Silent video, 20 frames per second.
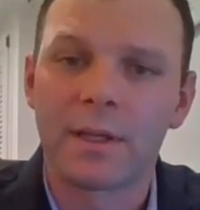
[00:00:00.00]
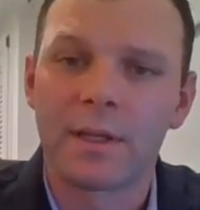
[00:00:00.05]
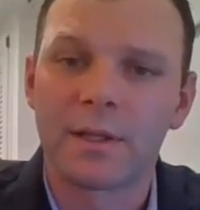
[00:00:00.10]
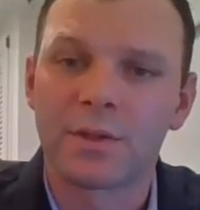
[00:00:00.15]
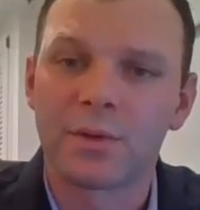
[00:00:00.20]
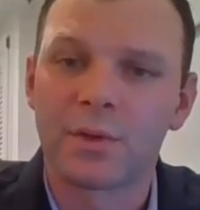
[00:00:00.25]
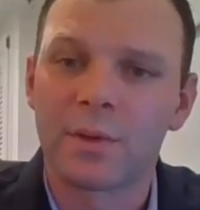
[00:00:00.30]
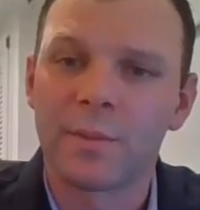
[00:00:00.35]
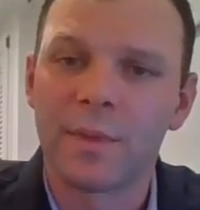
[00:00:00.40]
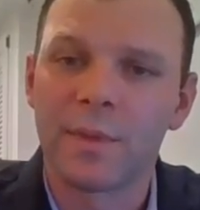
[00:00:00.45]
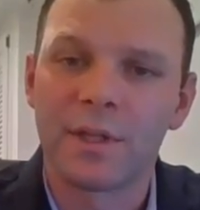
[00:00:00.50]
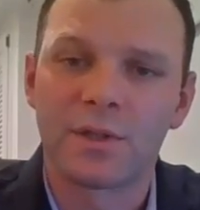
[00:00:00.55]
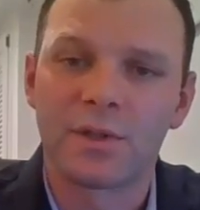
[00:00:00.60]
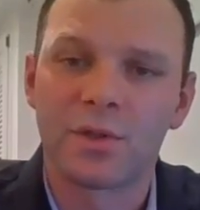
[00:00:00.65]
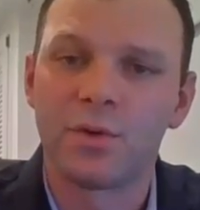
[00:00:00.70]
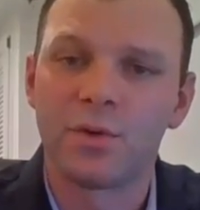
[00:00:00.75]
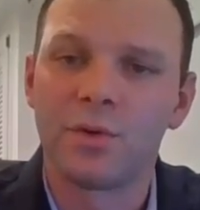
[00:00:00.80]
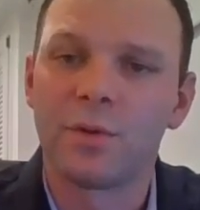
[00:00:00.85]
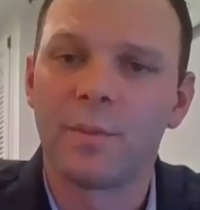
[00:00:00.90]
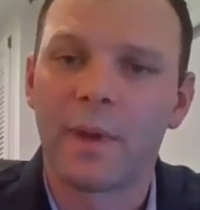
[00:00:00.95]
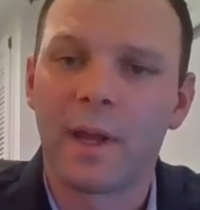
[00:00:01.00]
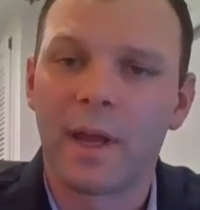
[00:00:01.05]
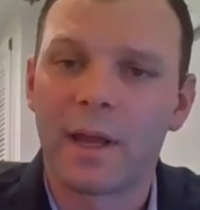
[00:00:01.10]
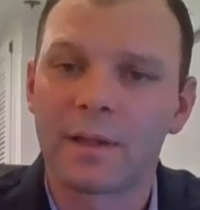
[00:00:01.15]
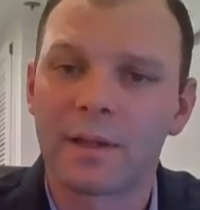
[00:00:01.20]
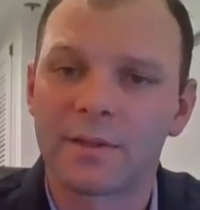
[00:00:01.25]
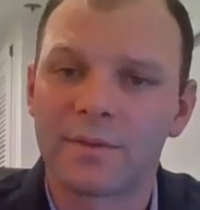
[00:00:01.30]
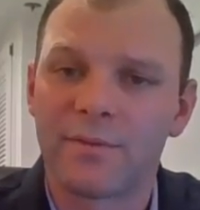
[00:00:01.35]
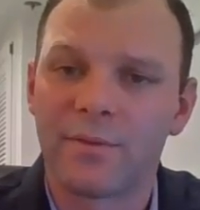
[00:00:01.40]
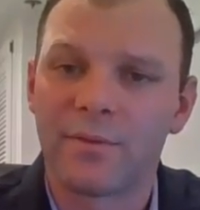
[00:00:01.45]
It sort of meets two
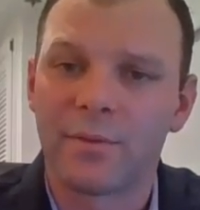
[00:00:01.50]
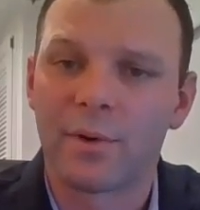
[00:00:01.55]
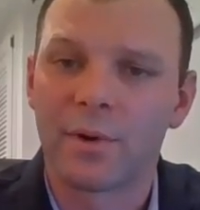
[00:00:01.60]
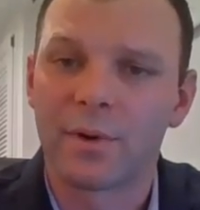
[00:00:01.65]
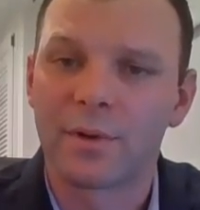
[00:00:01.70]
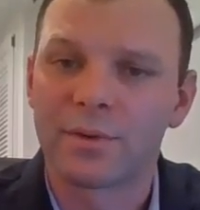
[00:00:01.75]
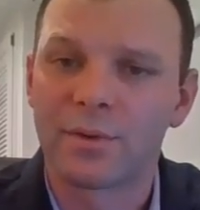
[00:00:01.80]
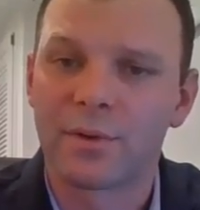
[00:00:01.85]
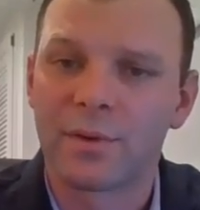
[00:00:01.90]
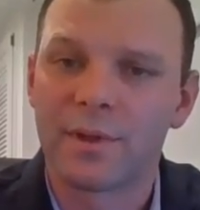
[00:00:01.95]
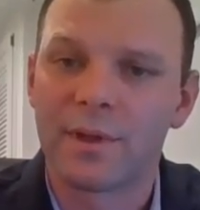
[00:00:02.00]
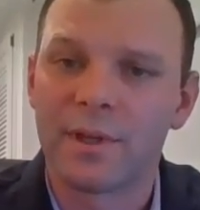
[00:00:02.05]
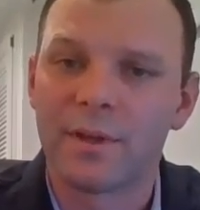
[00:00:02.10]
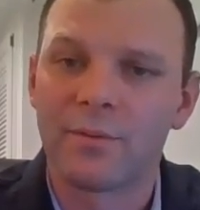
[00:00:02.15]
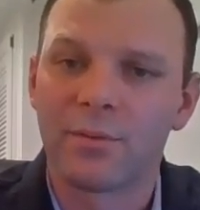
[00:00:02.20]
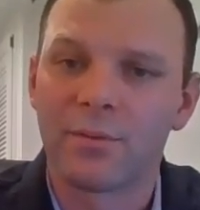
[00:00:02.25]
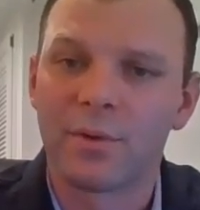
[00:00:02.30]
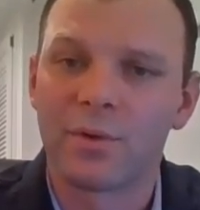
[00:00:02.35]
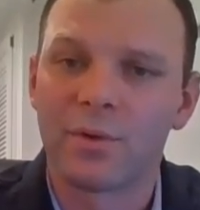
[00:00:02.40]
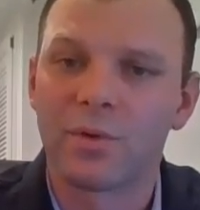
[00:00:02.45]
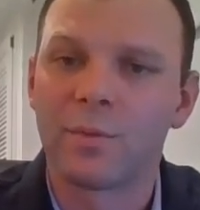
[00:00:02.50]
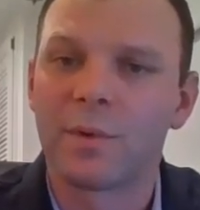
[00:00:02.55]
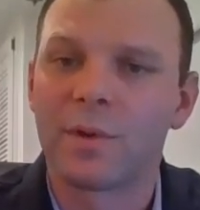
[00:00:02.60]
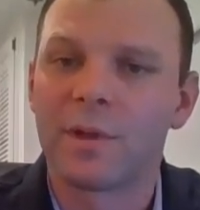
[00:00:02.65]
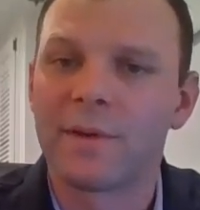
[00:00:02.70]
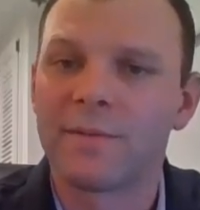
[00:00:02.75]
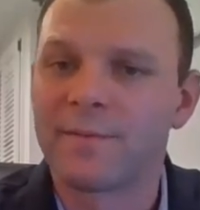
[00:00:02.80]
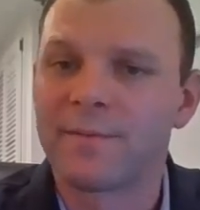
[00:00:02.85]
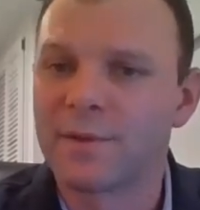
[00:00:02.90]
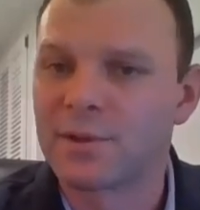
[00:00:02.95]
demands for sort of the
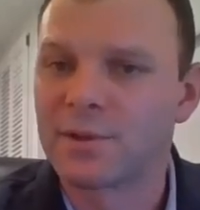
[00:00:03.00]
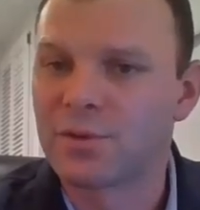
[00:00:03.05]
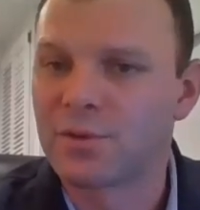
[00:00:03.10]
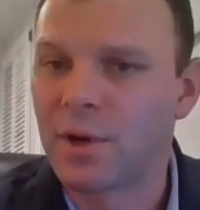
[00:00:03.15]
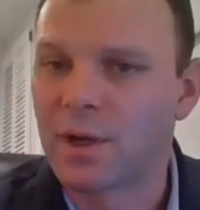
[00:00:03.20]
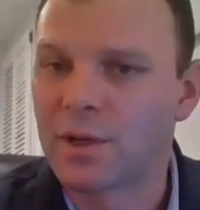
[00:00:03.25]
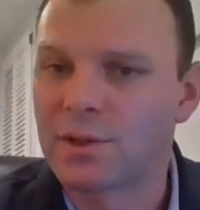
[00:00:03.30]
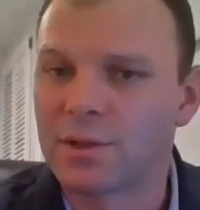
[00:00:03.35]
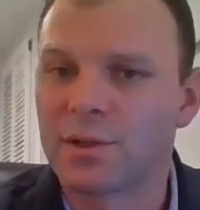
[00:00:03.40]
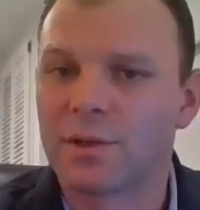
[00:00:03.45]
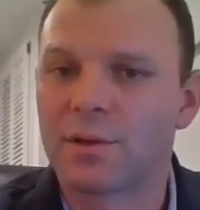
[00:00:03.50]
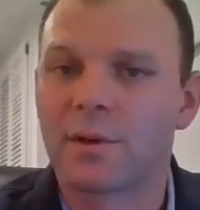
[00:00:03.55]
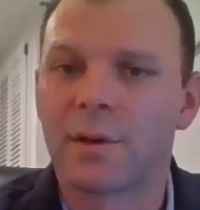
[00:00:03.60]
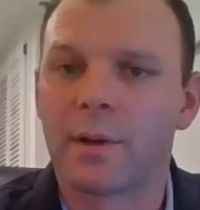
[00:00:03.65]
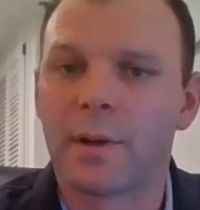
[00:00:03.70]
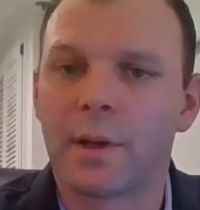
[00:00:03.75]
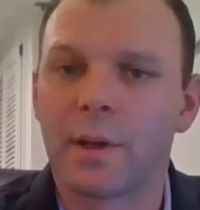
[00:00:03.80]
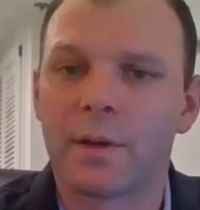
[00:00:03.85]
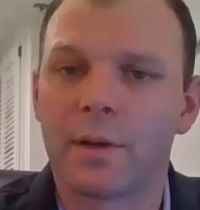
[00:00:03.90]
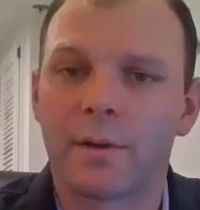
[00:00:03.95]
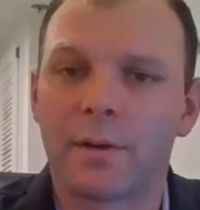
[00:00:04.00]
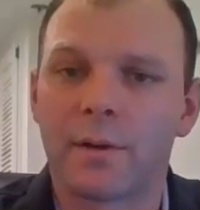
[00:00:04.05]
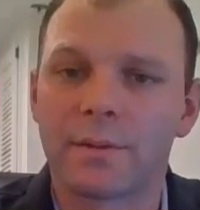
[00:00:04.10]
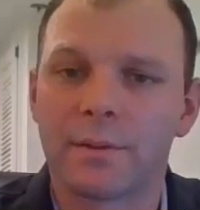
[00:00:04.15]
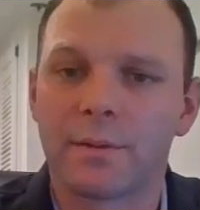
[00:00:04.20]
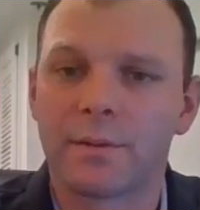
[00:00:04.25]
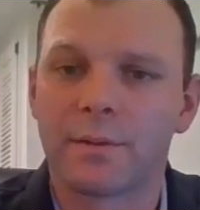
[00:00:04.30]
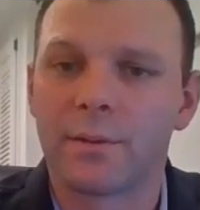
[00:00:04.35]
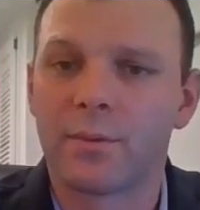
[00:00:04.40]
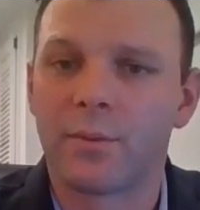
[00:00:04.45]
renewable infrastructure and
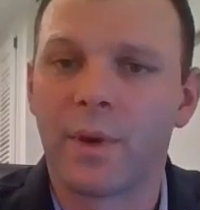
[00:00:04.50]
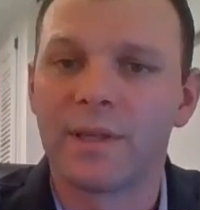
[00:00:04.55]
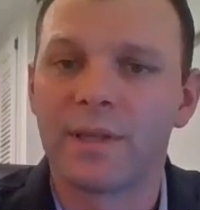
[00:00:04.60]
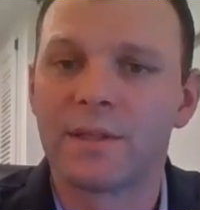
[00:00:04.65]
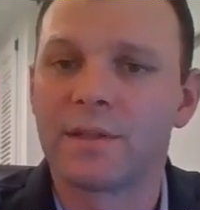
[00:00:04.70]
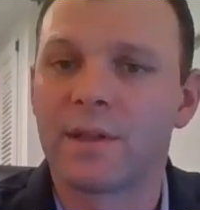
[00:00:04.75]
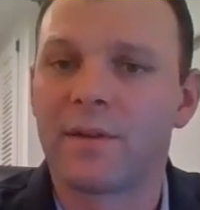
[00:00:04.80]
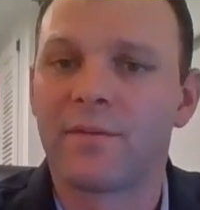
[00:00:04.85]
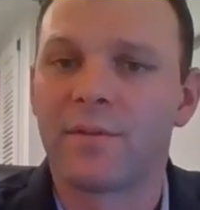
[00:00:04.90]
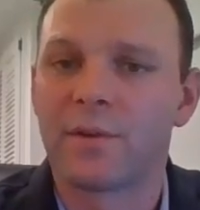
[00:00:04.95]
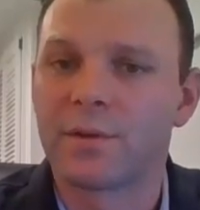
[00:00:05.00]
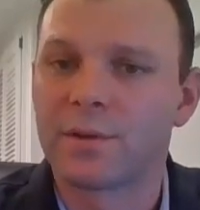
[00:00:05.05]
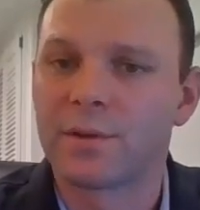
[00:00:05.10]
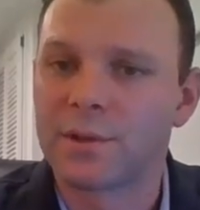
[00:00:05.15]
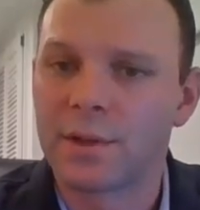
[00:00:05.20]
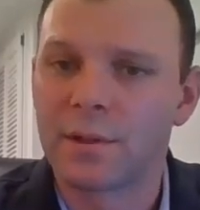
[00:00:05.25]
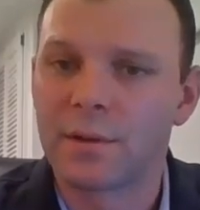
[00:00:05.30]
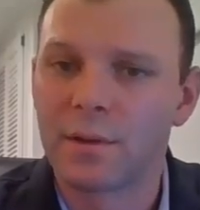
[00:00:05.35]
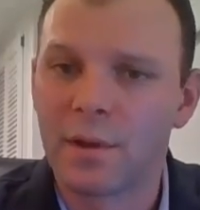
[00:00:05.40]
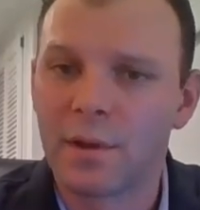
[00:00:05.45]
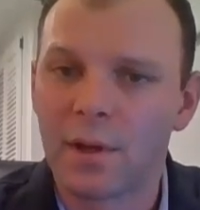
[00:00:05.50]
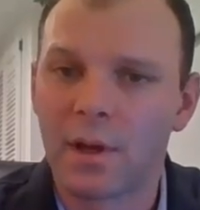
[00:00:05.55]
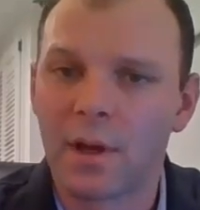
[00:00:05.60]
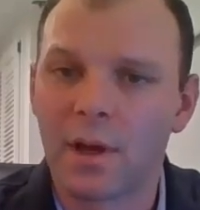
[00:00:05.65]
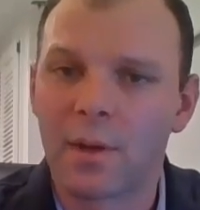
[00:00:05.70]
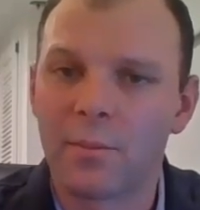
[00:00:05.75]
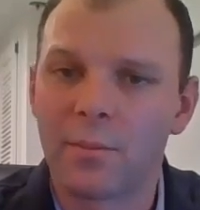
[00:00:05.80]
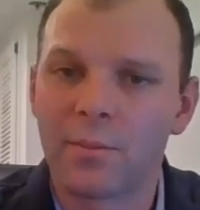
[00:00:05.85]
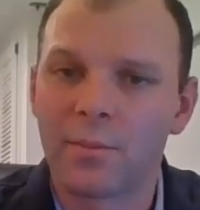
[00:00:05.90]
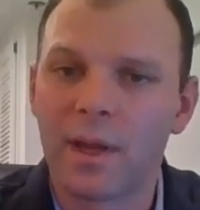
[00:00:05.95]
also the waste diversion
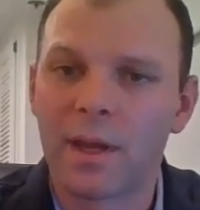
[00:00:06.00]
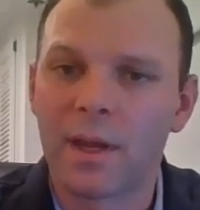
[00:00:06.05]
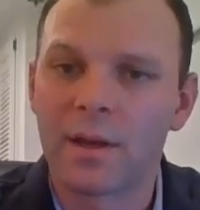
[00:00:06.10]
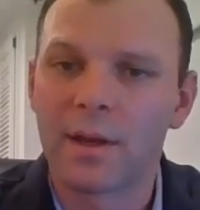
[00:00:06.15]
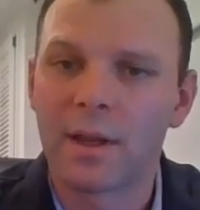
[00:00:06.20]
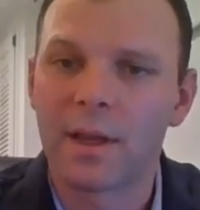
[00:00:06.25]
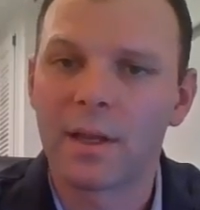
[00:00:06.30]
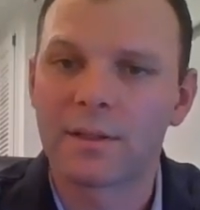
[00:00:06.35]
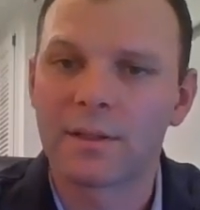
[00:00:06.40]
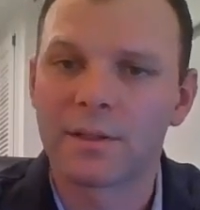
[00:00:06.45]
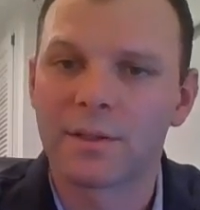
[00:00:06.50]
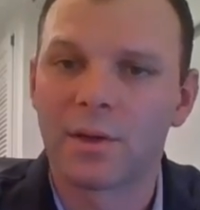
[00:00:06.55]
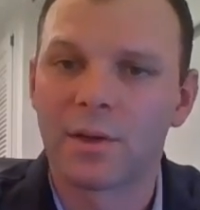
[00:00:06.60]
mandate.